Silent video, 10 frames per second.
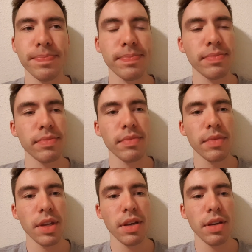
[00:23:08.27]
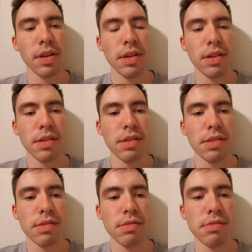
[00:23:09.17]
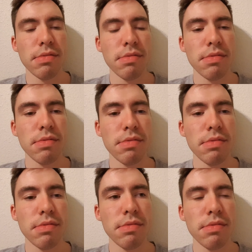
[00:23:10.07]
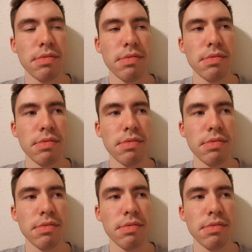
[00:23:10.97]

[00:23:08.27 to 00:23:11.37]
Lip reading: No one is speaking in this clip.